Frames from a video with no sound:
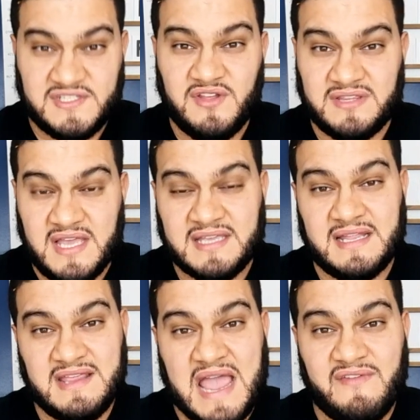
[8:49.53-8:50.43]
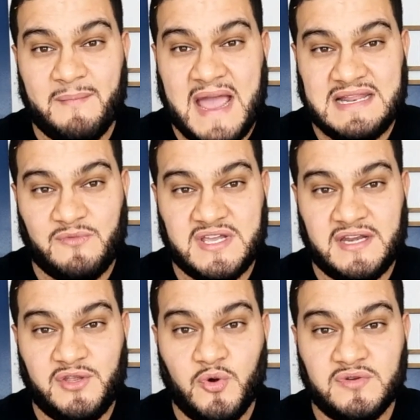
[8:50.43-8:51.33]
do you think that you have in mind that we could
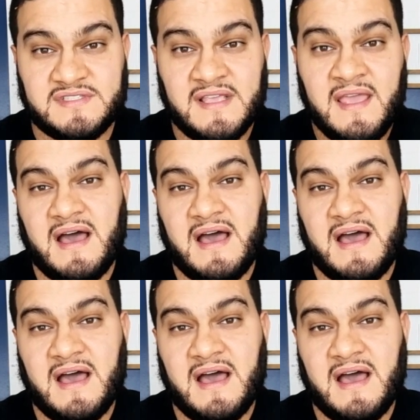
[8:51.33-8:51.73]
use?